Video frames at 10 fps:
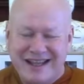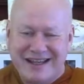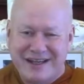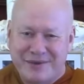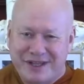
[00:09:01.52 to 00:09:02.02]

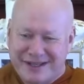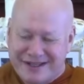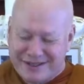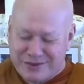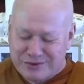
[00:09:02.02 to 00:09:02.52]
Anyway,
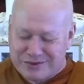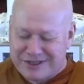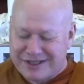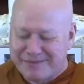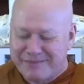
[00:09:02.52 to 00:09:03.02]
it looks
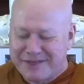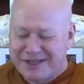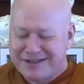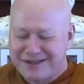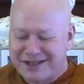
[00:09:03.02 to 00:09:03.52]
like
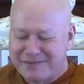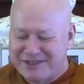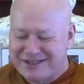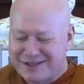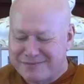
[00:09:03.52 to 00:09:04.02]
my time
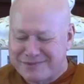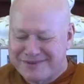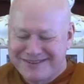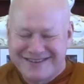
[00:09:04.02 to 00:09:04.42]
up.